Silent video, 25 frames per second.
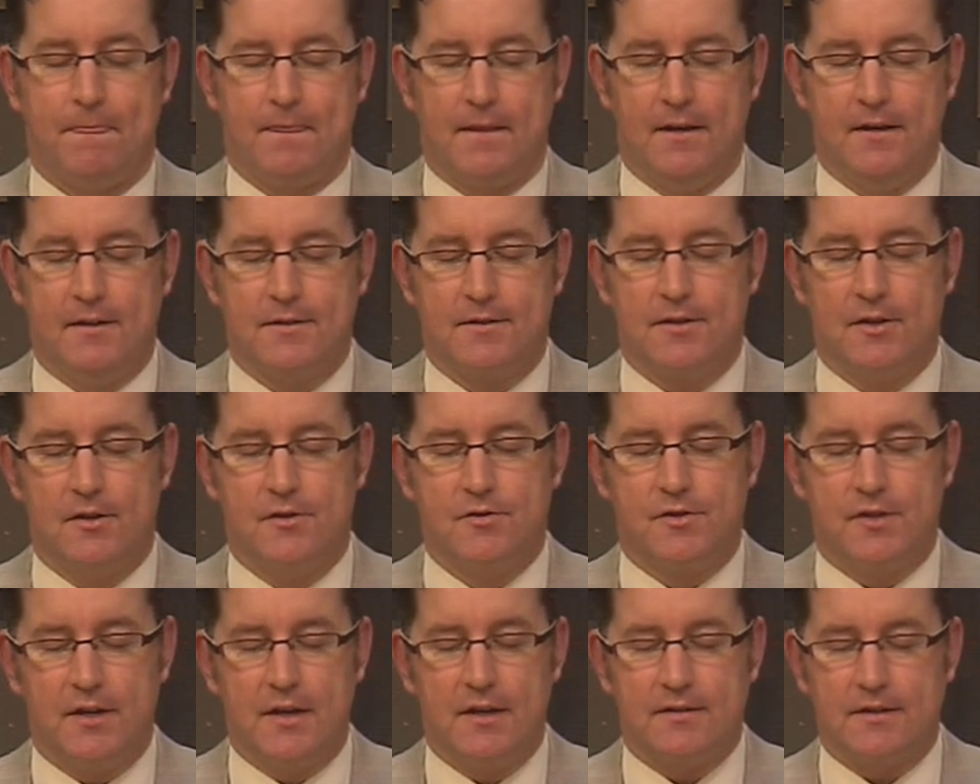And so
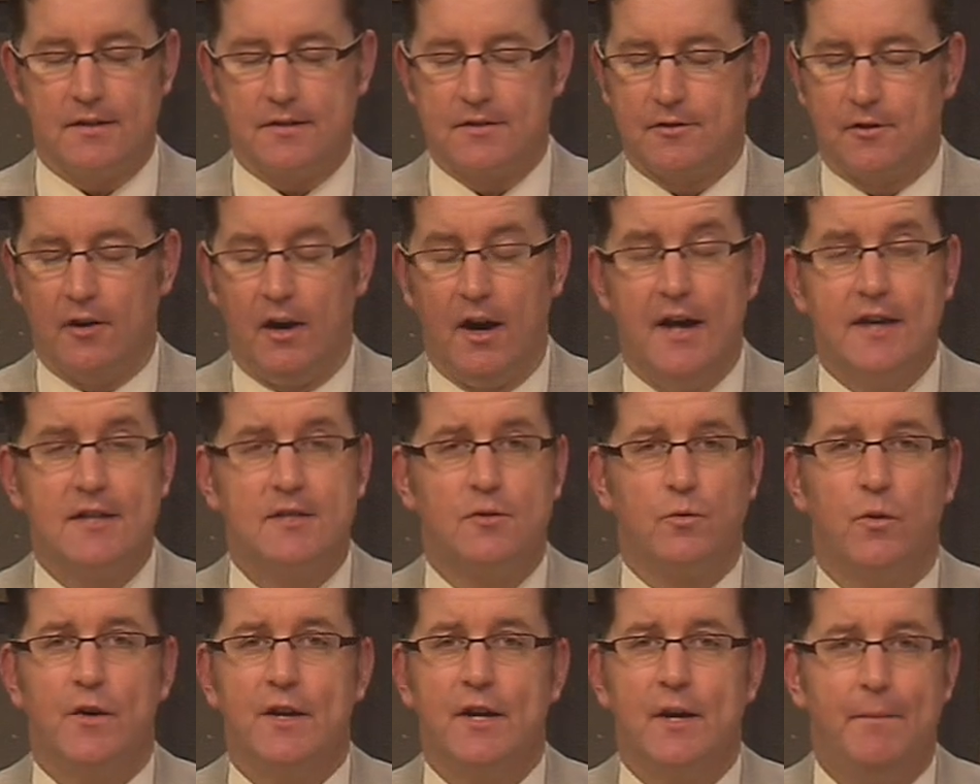Jesus
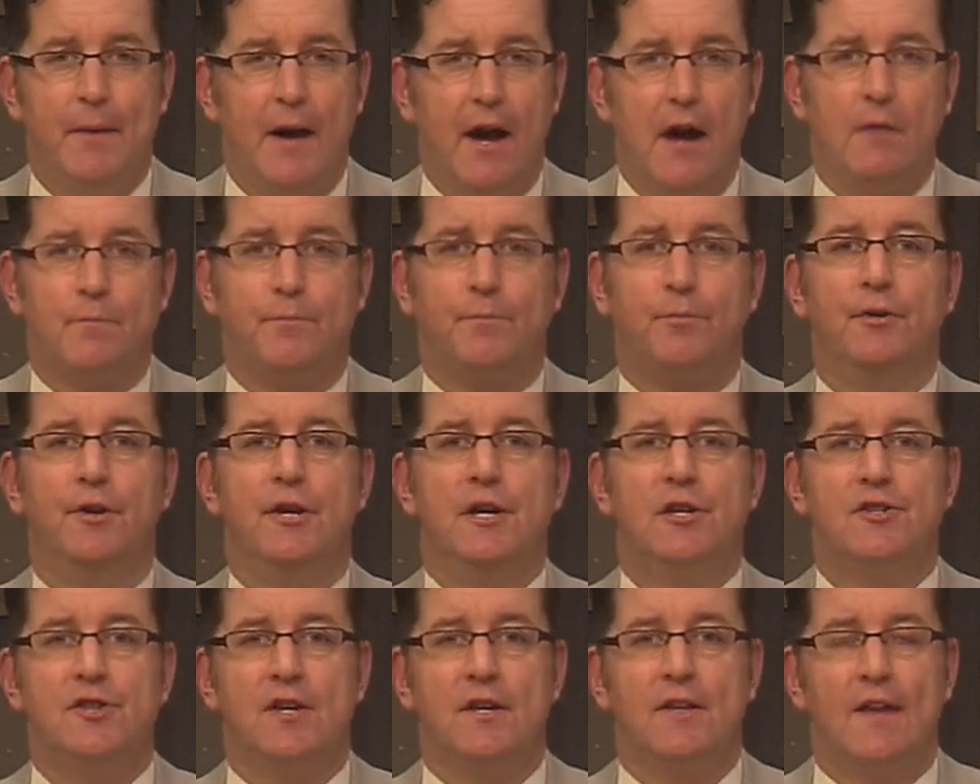Christ went about
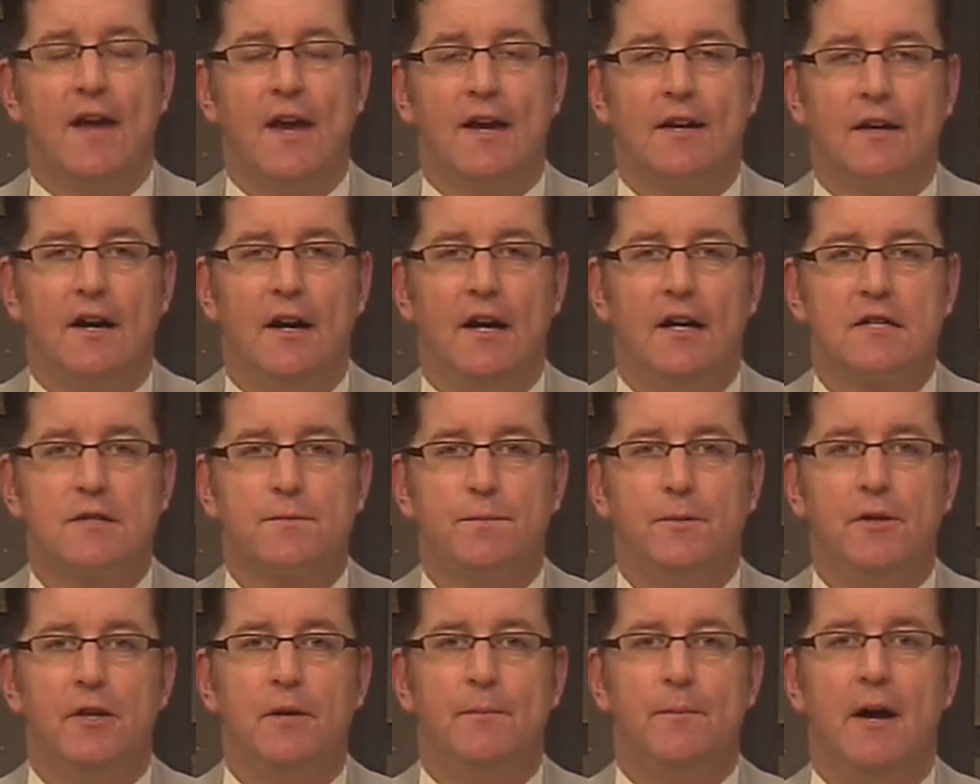preaching that
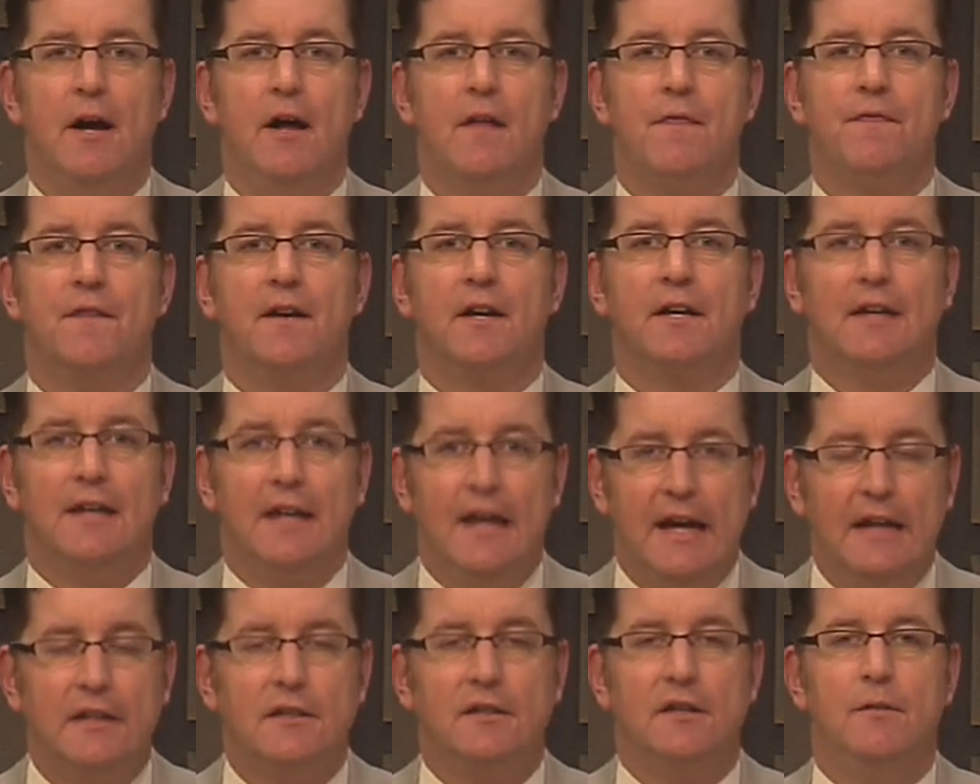gospel about the
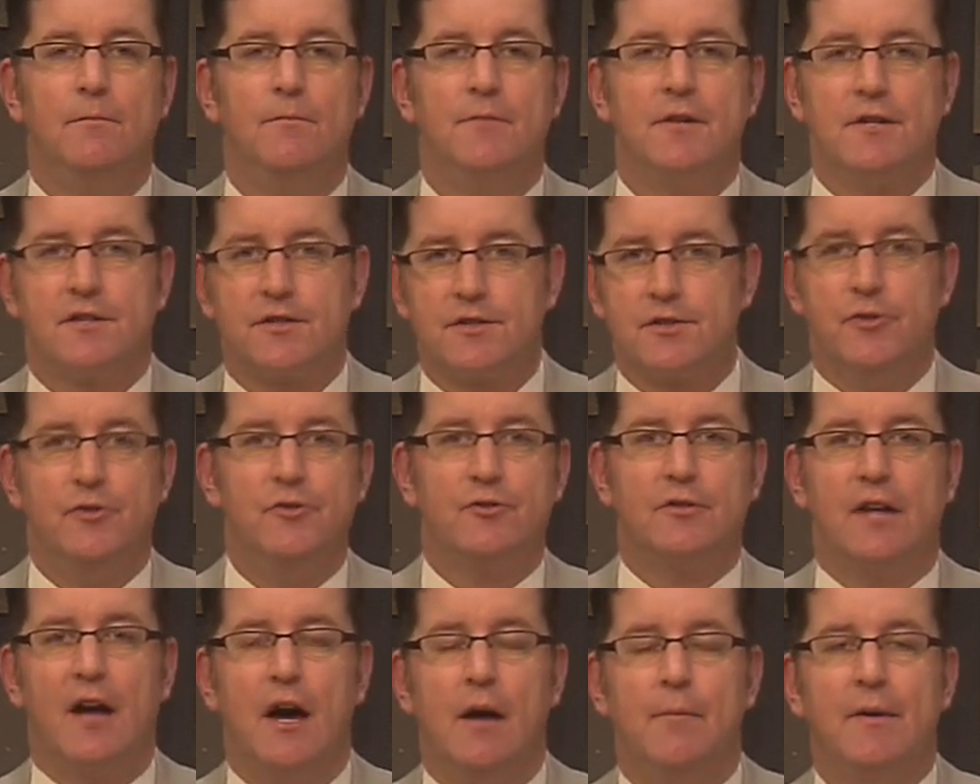kingdom, the
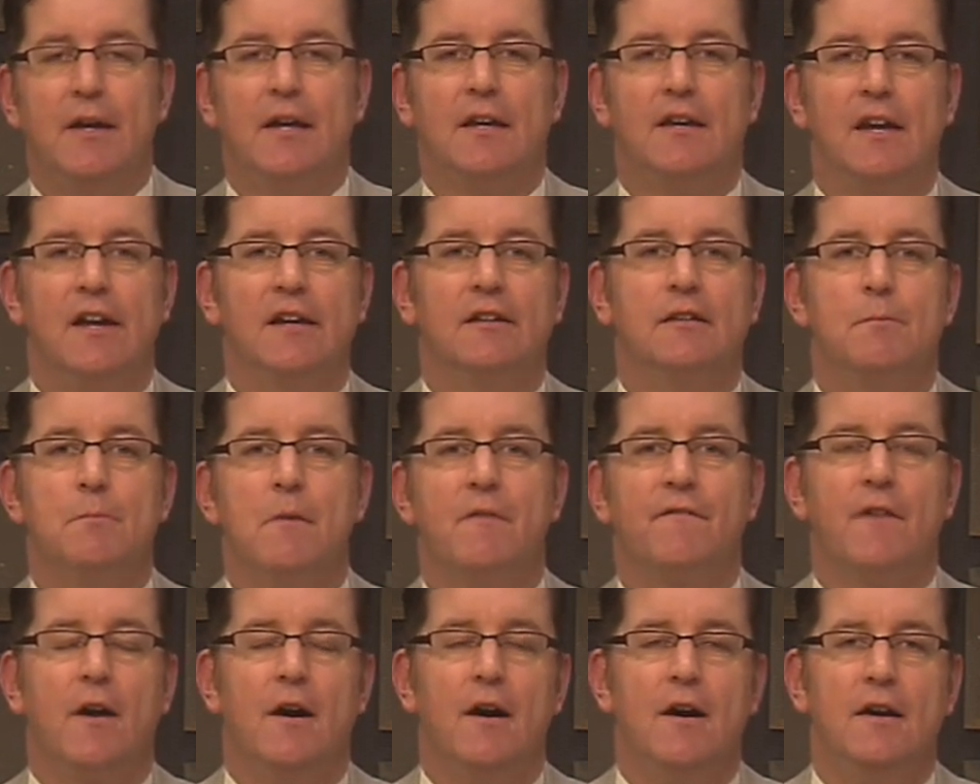soon-coming kingdom
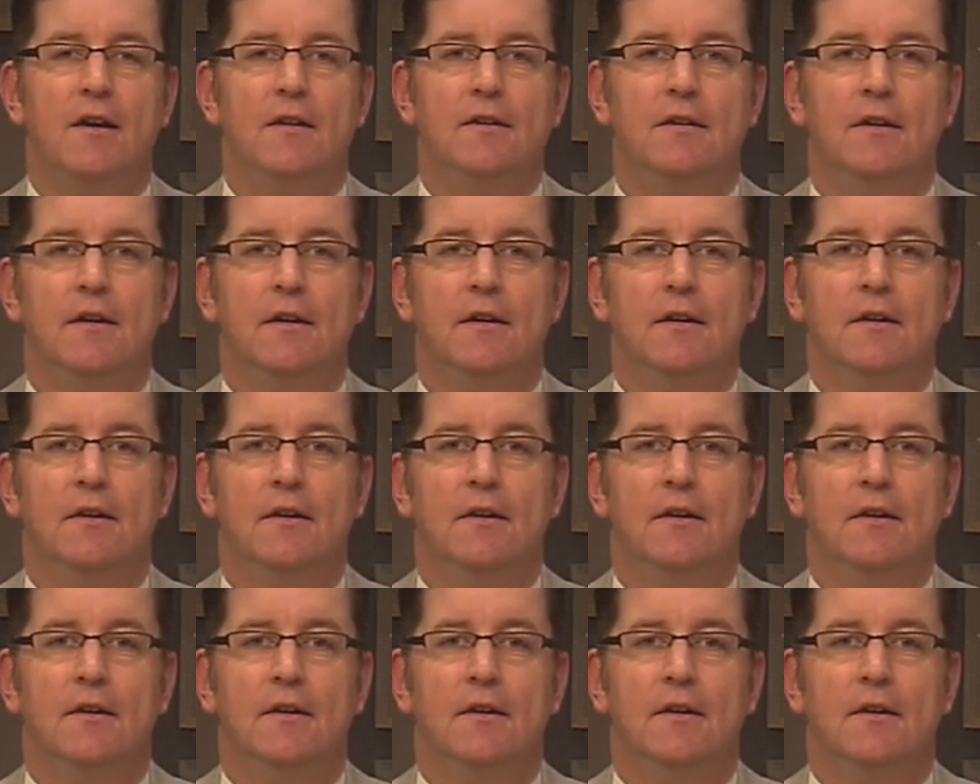of God.